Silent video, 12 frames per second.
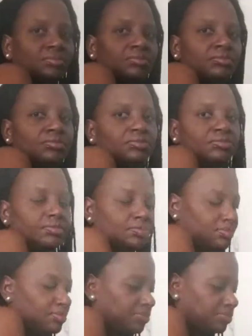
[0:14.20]

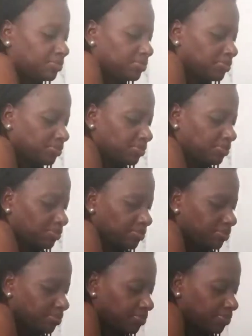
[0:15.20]

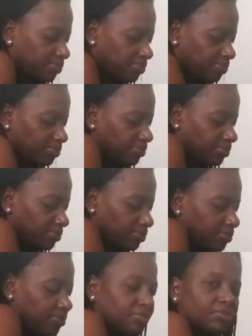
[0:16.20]

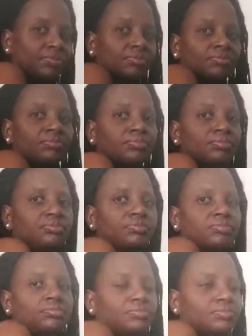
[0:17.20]

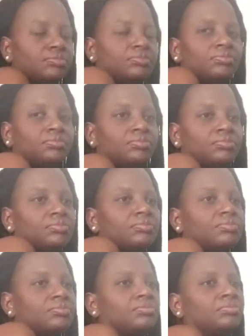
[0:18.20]

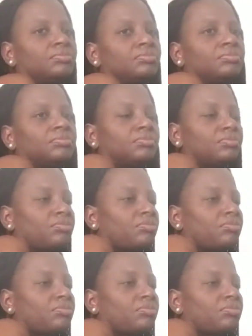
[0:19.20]
(no one is talking)